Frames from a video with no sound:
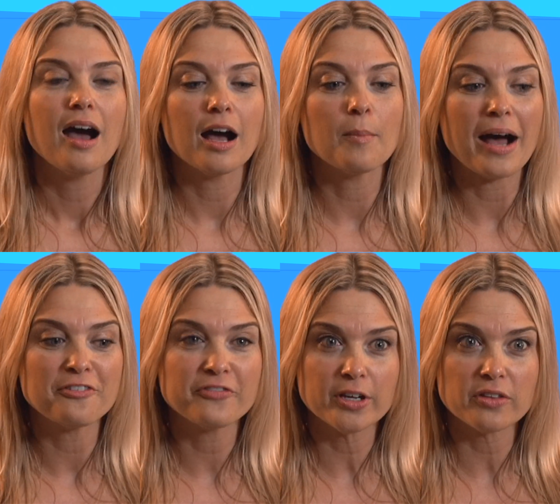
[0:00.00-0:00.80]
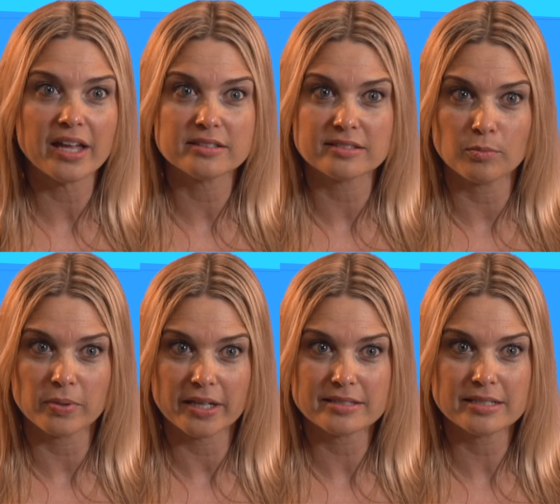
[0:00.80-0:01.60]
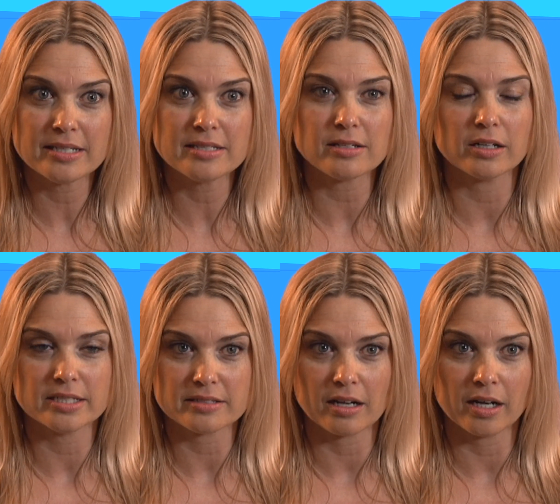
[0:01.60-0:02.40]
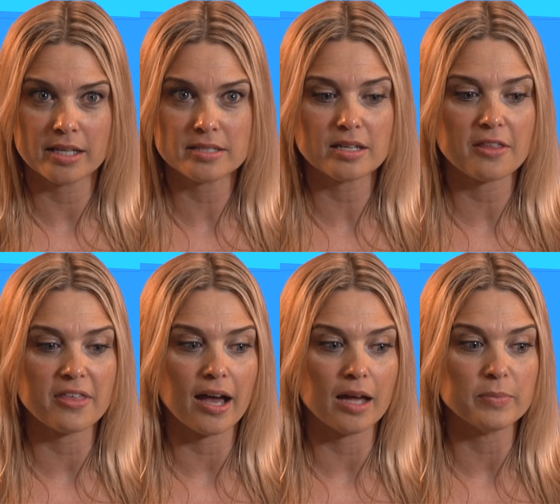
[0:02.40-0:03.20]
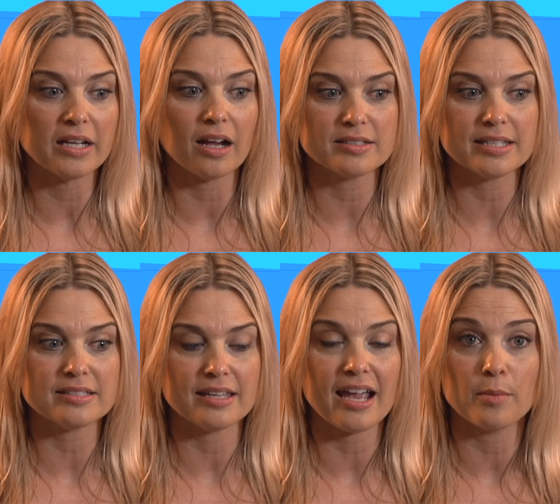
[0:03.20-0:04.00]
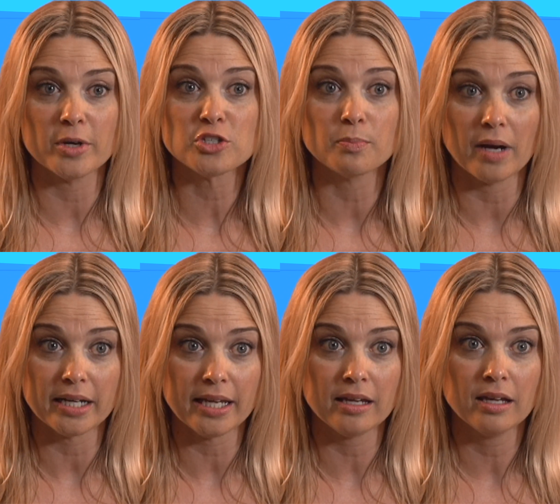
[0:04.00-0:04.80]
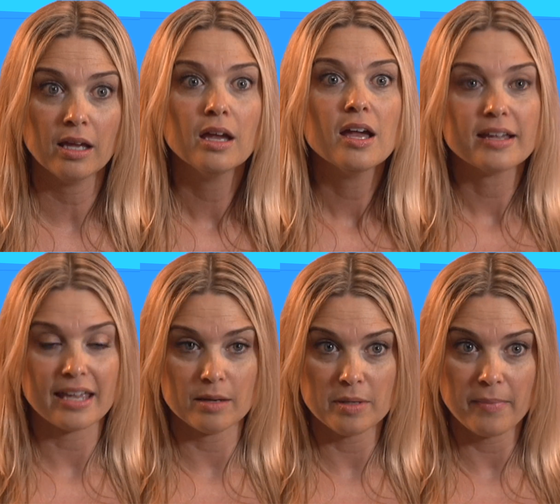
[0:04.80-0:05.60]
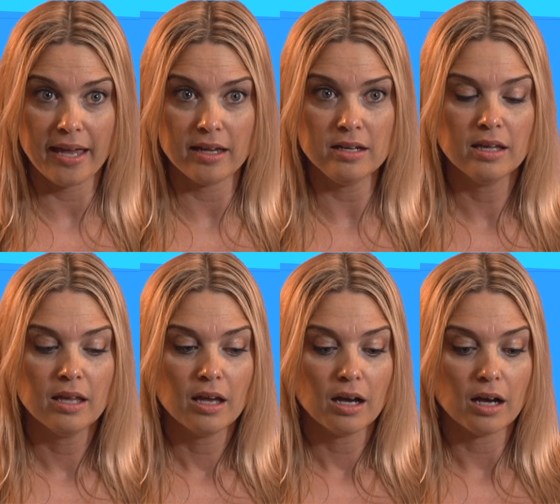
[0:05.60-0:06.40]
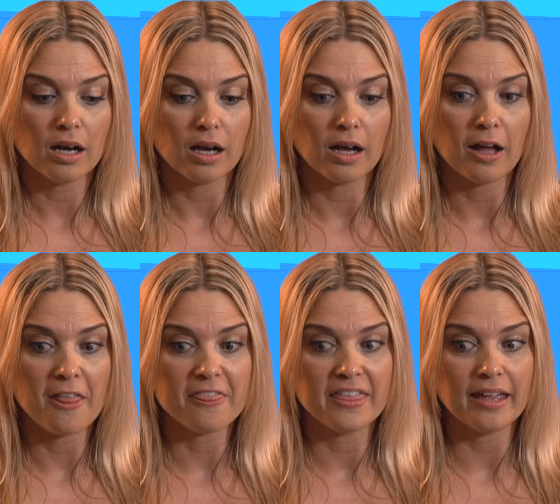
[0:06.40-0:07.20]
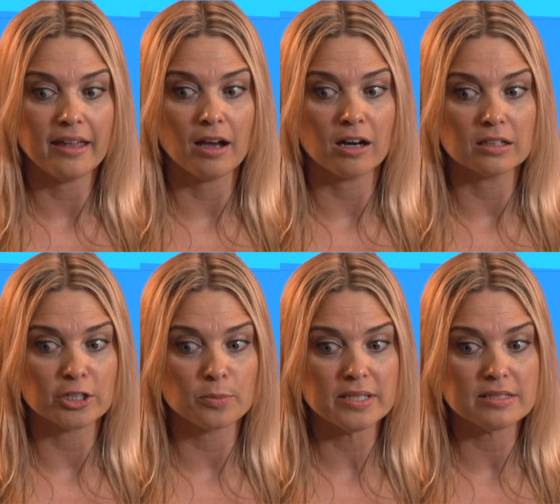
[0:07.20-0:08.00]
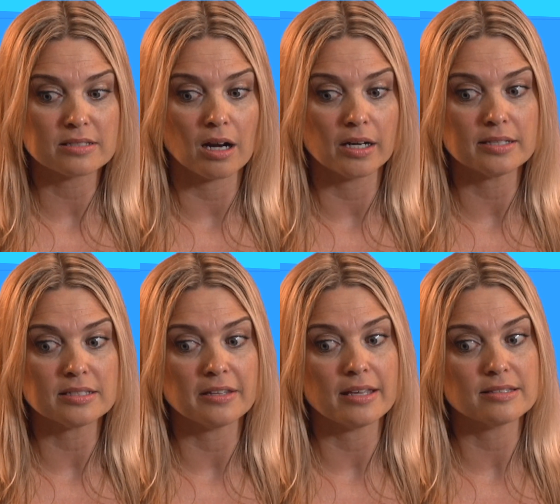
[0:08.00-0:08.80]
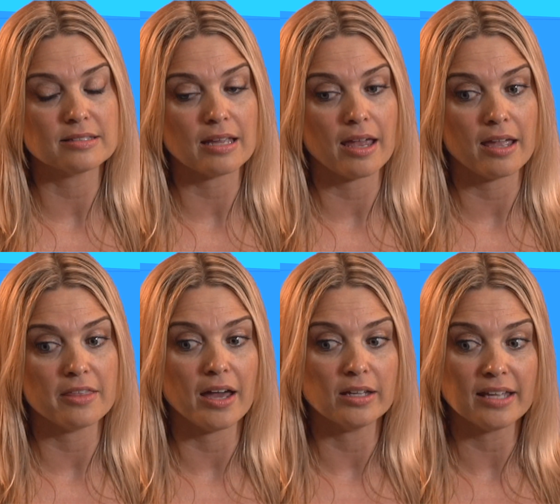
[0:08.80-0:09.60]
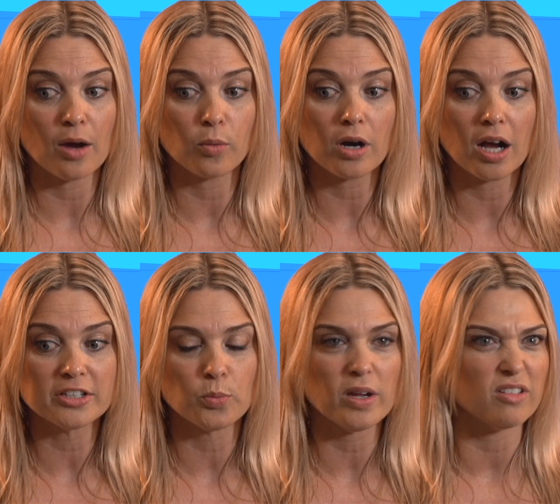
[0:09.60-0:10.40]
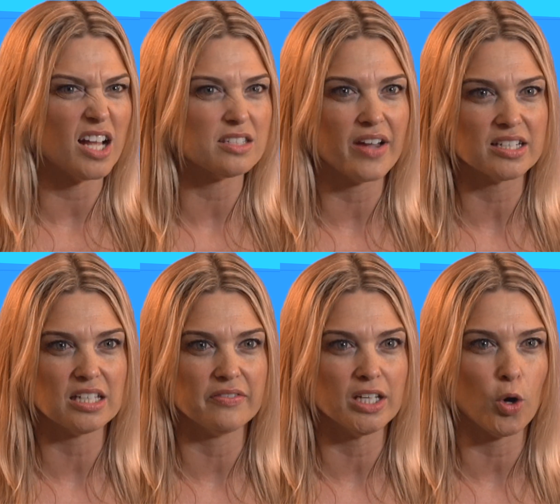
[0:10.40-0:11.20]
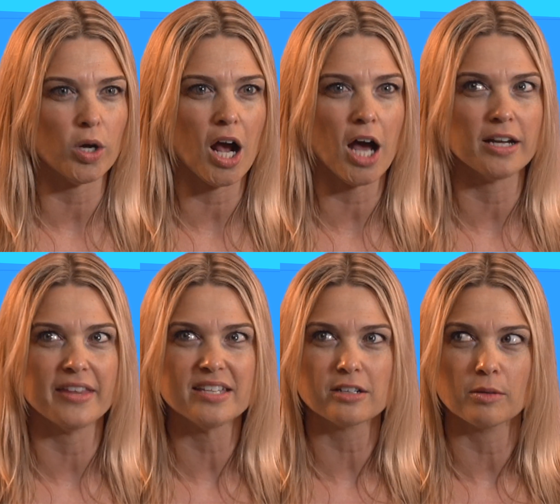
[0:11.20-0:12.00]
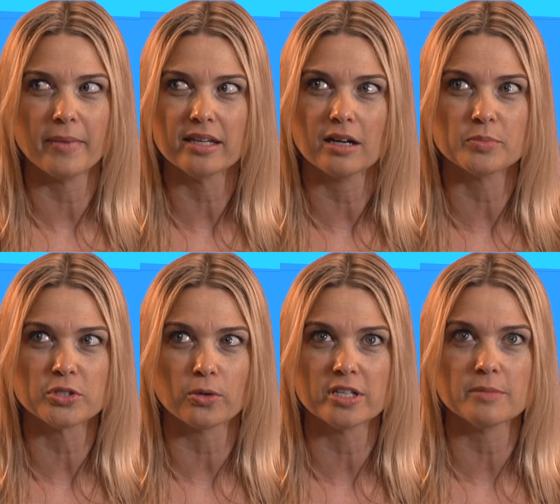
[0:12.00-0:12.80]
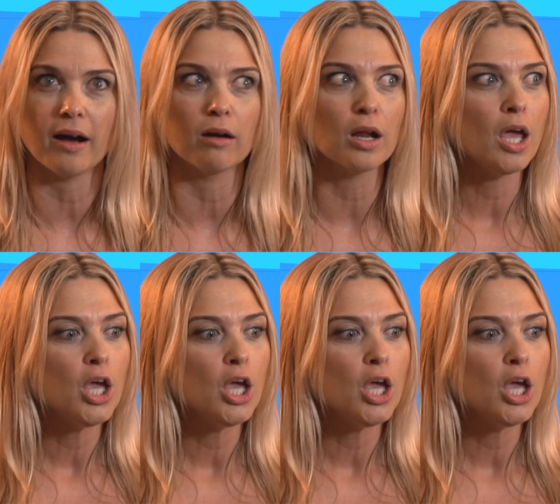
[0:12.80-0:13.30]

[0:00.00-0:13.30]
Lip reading: I feel that some places are dishonest, that because they see how much money can be made, they are a little bit dishonest, and they say that, yeah, we're haunted, we have lots of activity going on, and they start making up stories about,